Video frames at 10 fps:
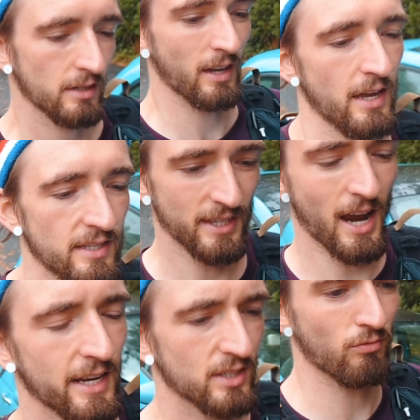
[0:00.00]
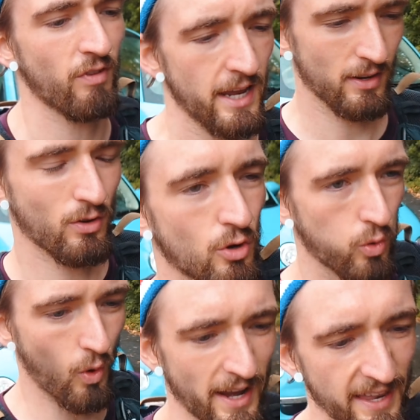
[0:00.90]
Yeah, it started to rain
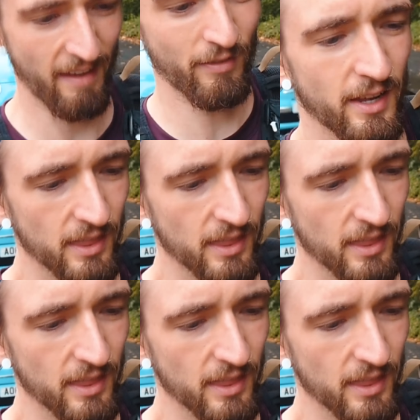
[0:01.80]
quite heavily